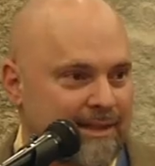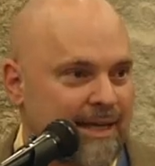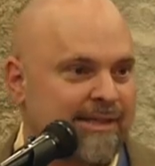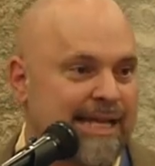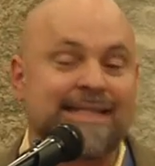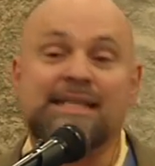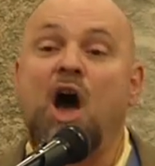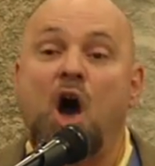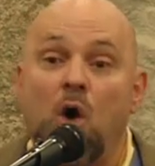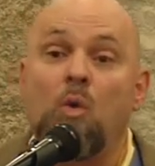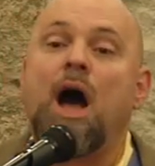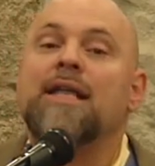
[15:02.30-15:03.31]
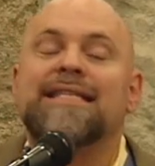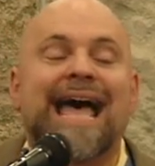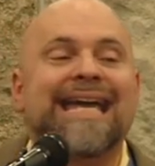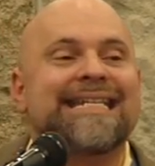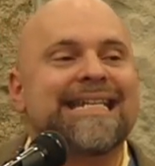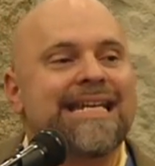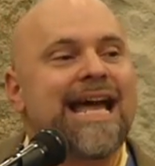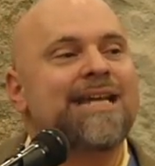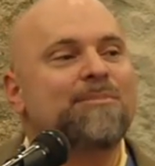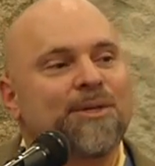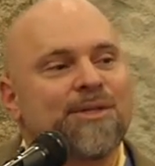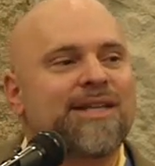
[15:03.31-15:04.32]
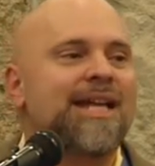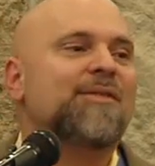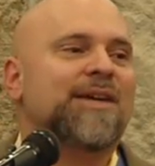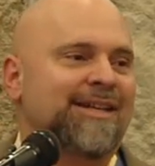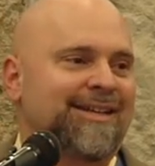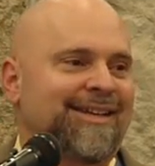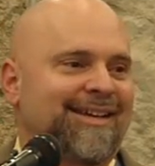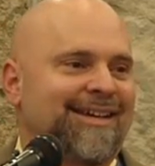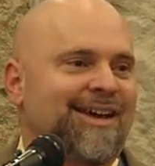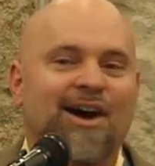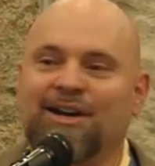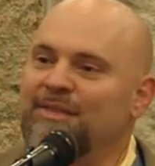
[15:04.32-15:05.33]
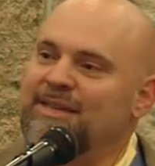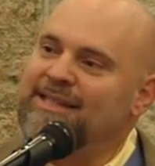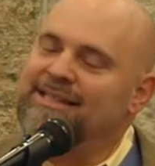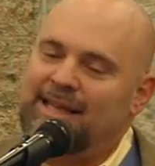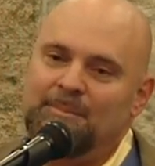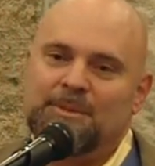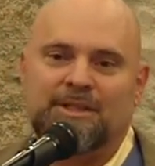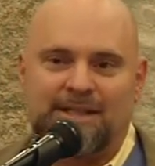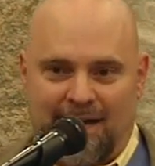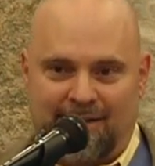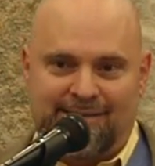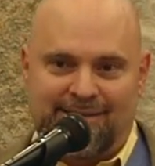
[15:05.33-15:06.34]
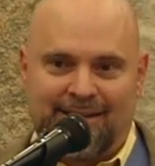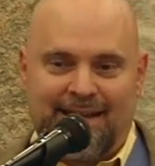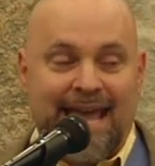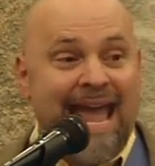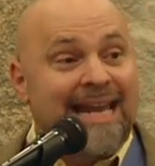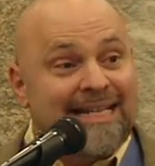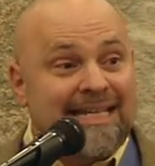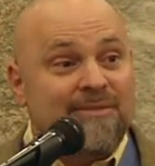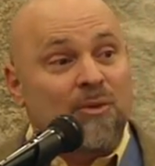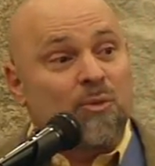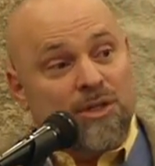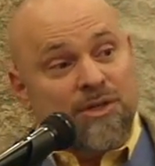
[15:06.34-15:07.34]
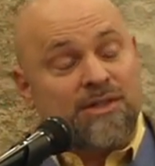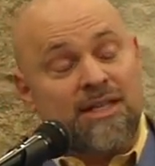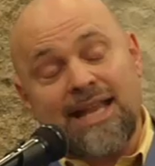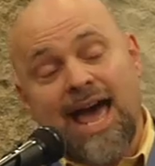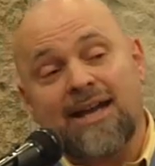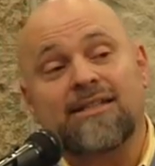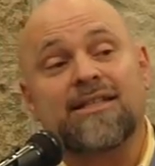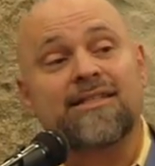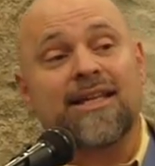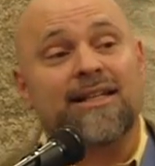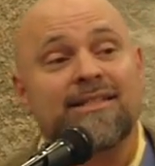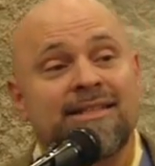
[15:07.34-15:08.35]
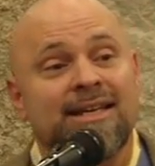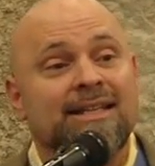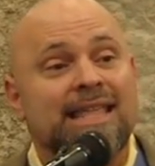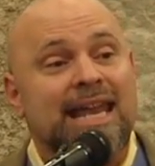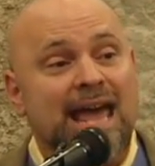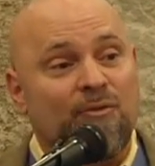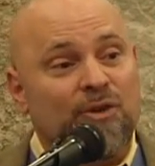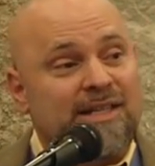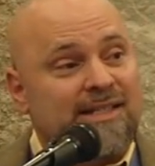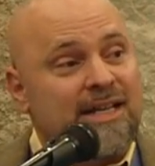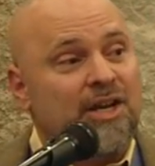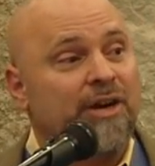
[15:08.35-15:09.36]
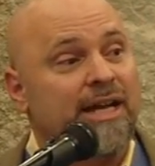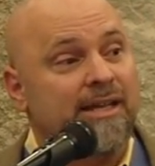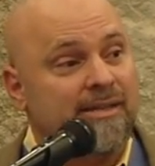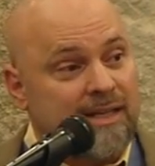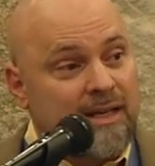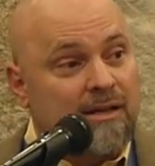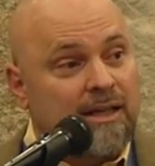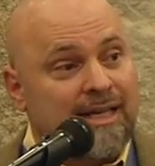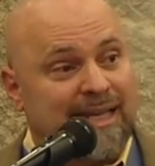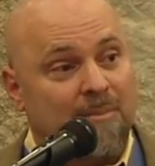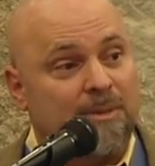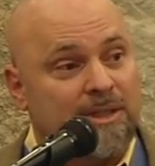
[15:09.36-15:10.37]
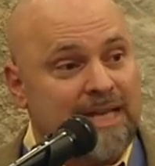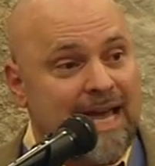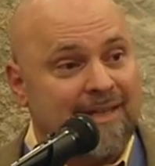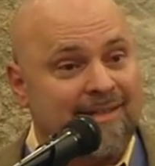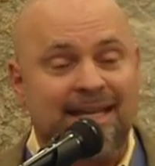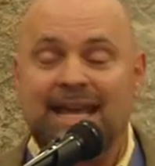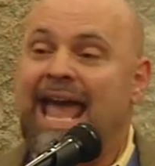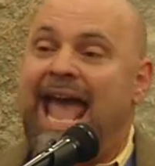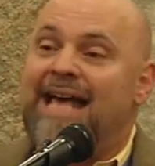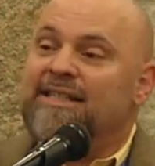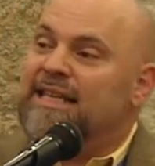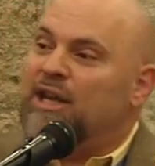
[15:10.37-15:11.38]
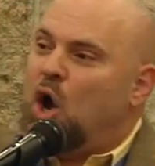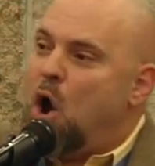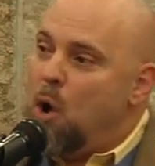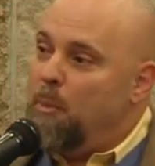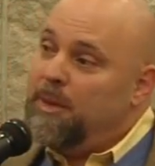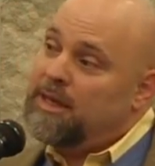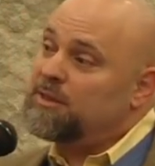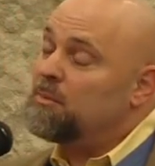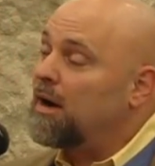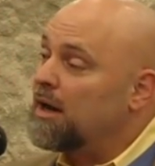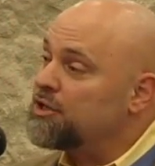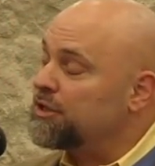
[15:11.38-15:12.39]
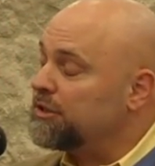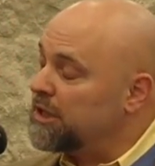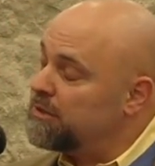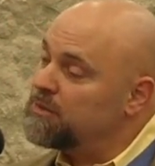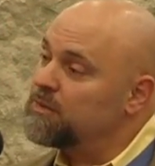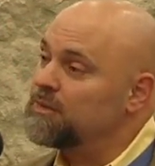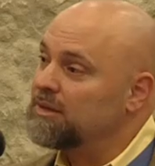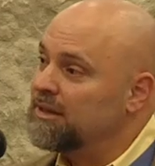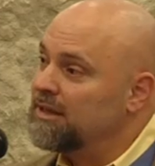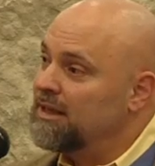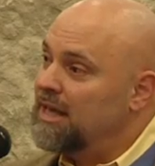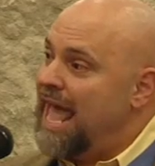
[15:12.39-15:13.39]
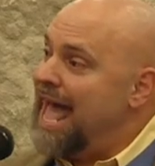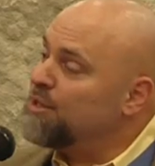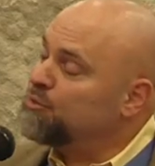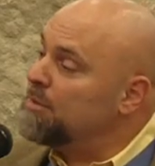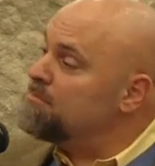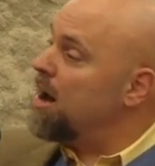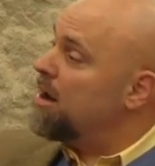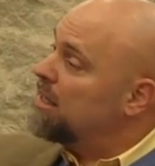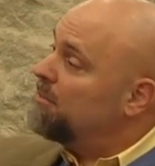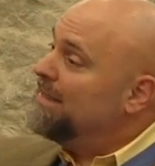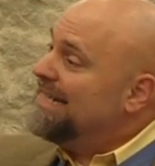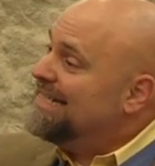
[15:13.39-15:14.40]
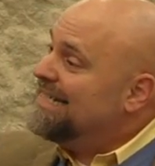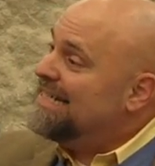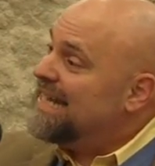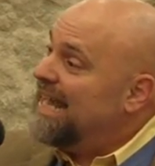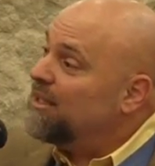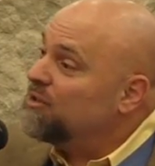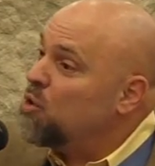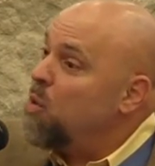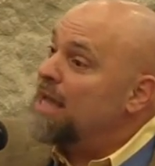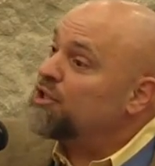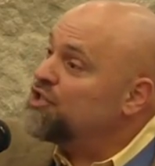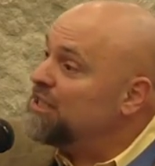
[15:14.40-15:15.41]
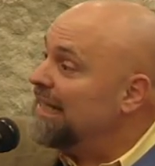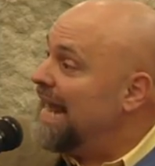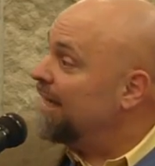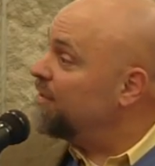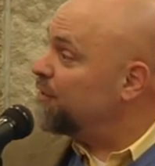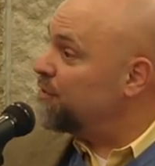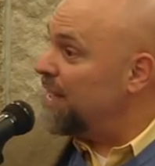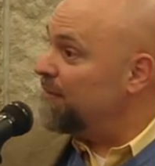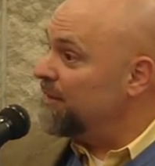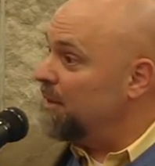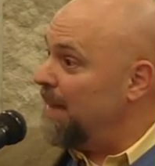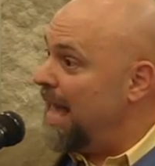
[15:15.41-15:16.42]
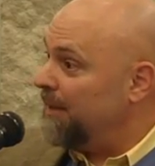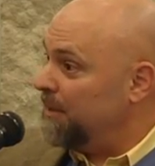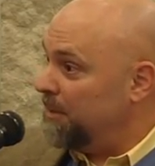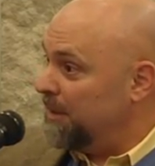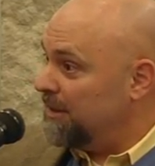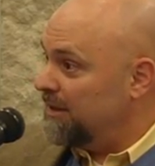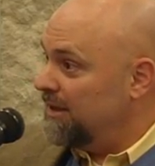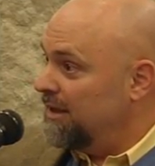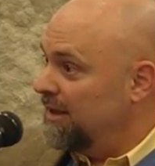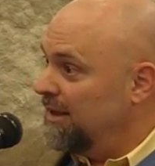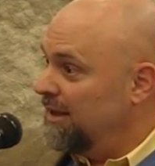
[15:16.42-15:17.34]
on the, it's all, 99% of it are these exemplar texts. And it's even worse than that in the sense that every single, single exemplar text has copious marginal notes, has remarkably detailed question and answer stuff at the back of the book,